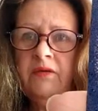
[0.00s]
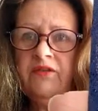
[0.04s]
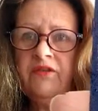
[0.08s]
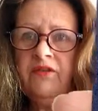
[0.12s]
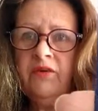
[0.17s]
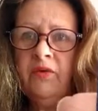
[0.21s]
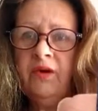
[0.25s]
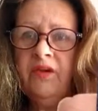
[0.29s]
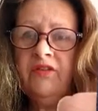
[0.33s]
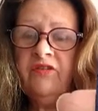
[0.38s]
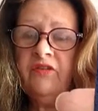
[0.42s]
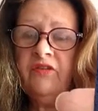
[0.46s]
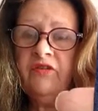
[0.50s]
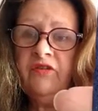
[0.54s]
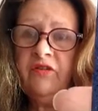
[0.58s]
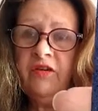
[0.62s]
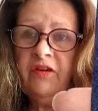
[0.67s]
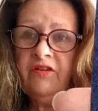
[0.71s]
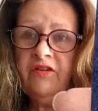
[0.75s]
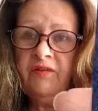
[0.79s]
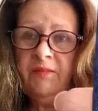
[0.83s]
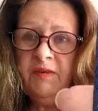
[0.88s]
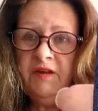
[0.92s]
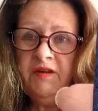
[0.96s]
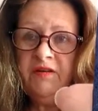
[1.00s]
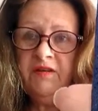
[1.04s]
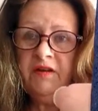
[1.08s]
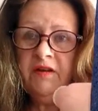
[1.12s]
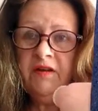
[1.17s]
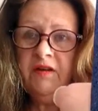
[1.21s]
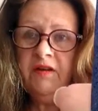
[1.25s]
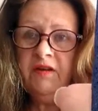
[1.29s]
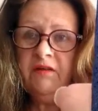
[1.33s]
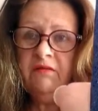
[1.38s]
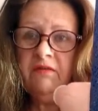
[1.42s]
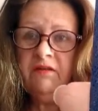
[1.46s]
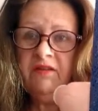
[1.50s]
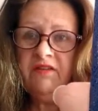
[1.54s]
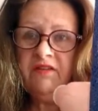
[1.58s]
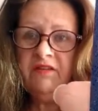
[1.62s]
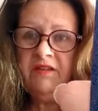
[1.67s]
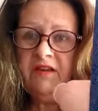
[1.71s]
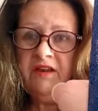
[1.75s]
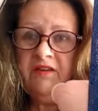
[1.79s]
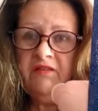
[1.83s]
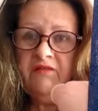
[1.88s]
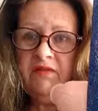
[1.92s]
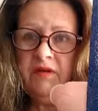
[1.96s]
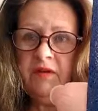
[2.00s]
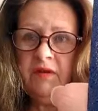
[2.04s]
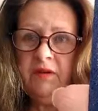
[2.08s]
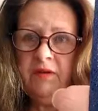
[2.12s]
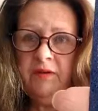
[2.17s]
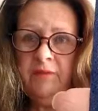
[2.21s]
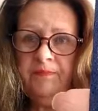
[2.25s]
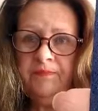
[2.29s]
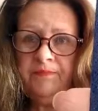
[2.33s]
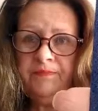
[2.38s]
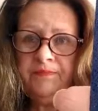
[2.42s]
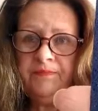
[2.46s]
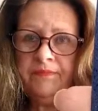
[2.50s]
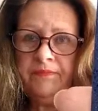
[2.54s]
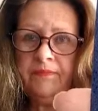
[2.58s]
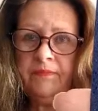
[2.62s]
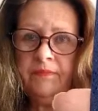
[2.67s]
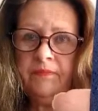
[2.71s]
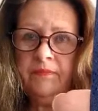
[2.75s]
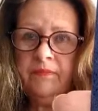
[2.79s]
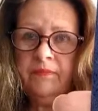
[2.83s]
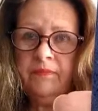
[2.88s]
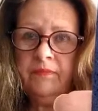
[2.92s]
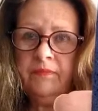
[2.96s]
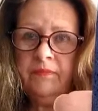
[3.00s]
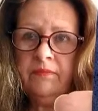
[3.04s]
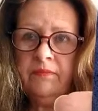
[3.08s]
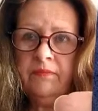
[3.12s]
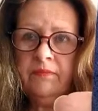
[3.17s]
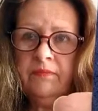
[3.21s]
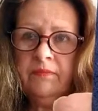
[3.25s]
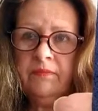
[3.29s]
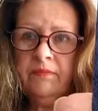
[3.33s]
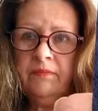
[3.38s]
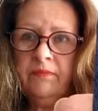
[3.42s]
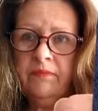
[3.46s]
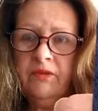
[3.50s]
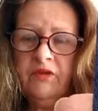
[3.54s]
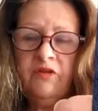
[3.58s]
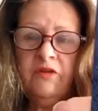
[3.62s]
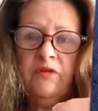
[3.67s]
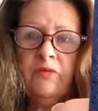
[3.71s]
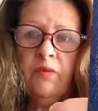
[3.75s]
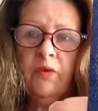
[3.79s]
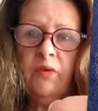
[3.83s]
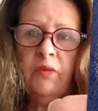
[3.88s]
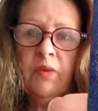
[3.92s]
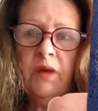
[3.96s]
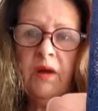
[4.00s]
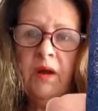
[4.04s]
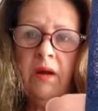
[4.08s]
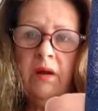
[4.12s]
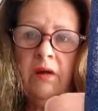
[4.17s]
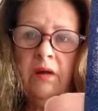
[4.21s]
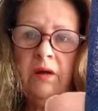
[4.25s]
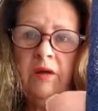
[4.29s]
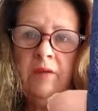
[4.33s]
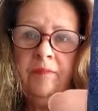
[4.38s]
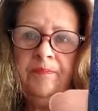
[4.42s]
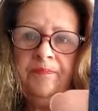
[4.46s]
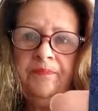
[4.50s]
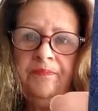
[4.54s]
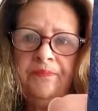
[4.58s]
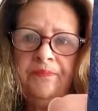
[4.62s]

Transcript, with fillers: So as a transmitter and a receiver, which is what we are,